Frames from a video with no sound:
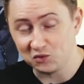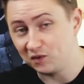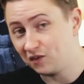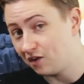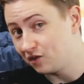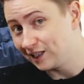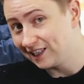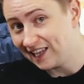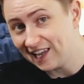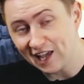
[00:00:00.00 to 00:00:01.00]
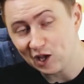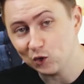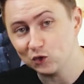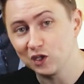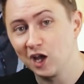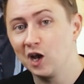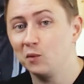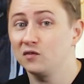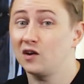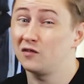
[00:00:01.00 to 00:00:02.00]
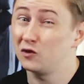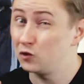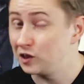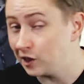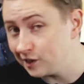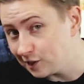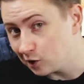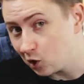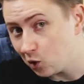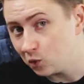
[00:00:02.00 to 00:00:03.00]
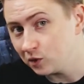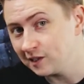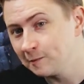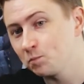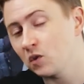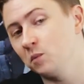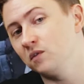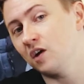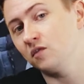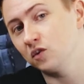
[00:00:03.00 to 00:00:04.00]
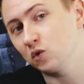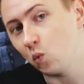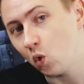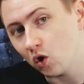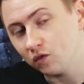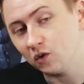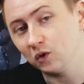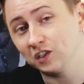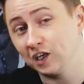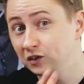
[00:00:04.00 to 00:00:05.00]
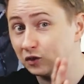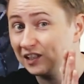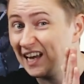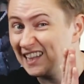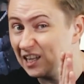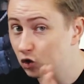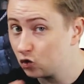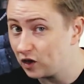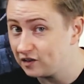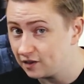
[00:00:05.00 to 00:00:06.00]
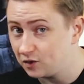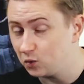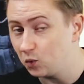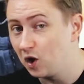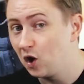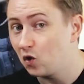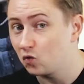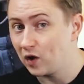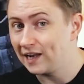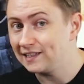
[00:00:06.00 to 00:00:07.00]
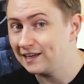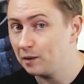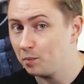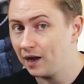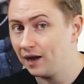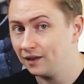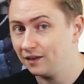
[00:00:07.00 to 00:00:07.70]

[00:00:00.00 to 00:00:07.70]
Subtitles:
We've covered Lighthouse, we've covered redundant code, and we've covered the waterfall to understand the critical rendering path.